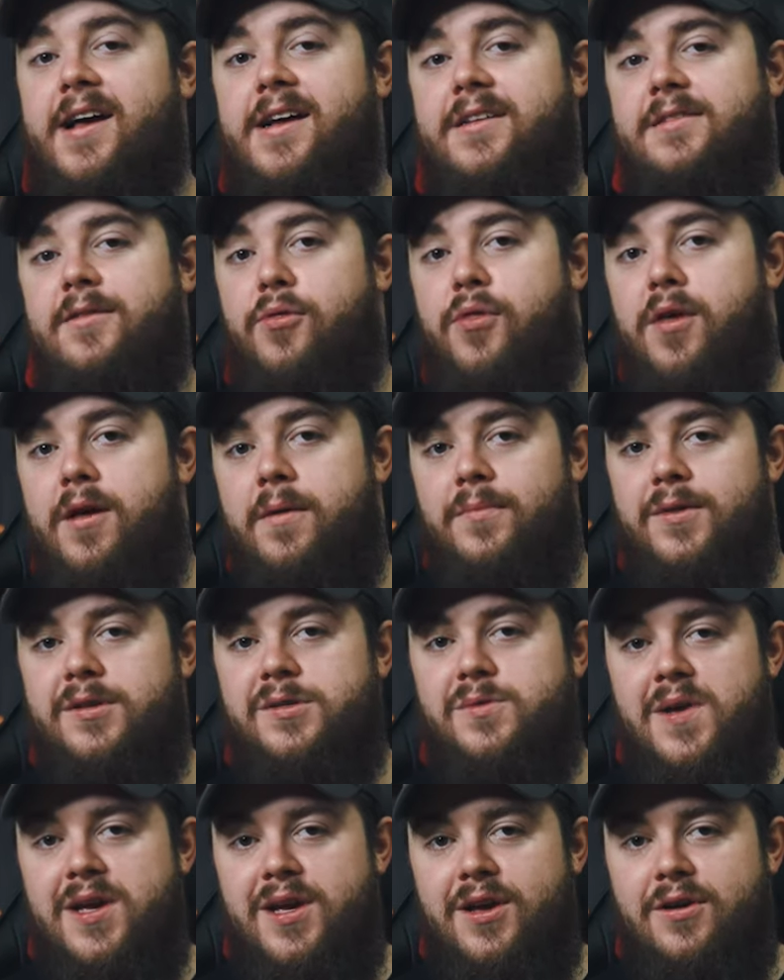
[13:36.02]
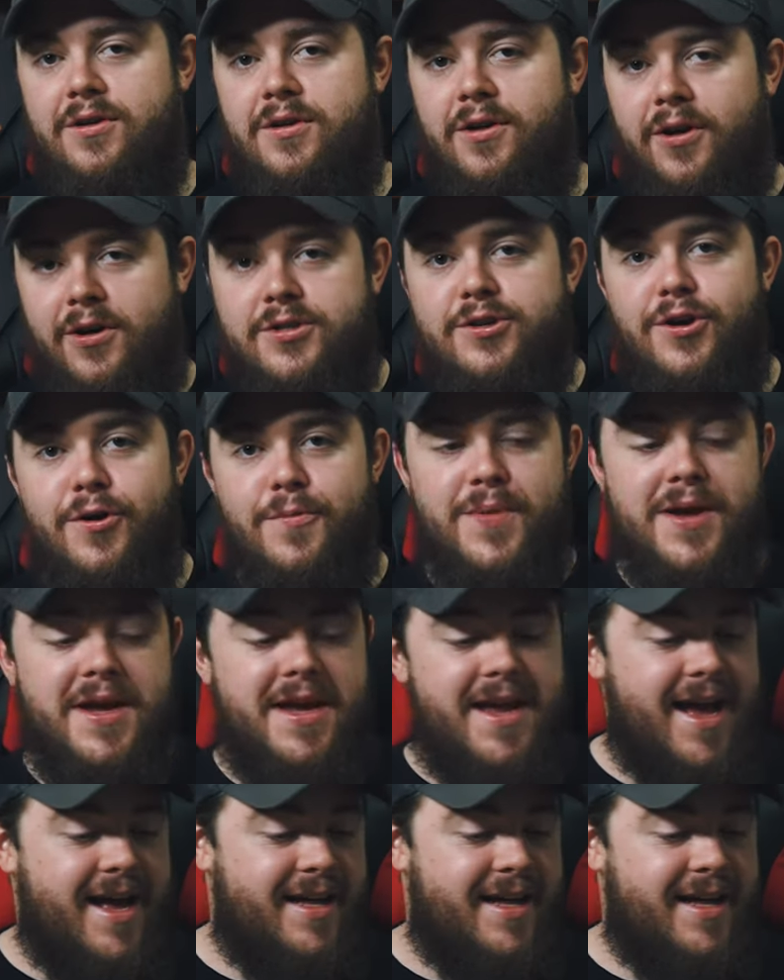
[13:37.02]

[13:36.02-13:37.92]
I guess a theme this week could also be